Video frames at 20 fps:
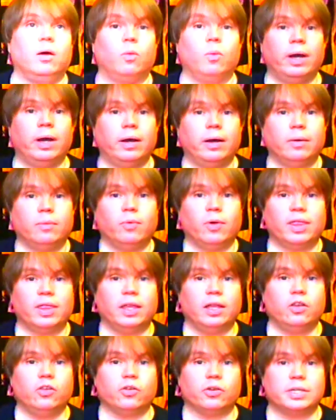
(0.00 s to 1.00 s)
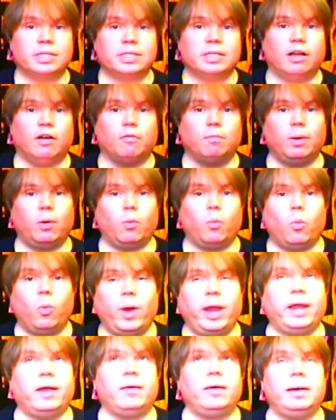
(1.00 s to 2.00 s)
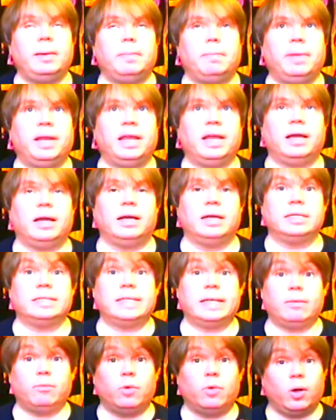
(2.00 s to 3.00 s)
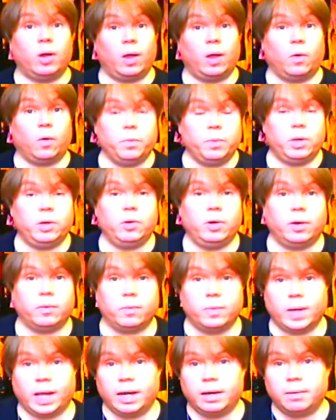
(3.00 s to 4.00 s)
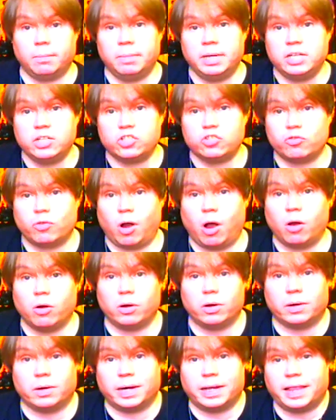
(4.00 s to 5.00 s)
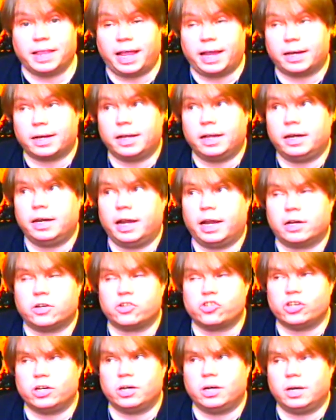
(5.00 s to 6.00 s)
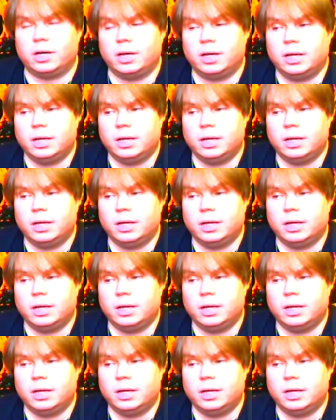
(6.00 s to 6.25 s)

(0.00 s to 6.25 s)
wear it within yourself, but wear it because it will help you to kind of be stronger in that connection.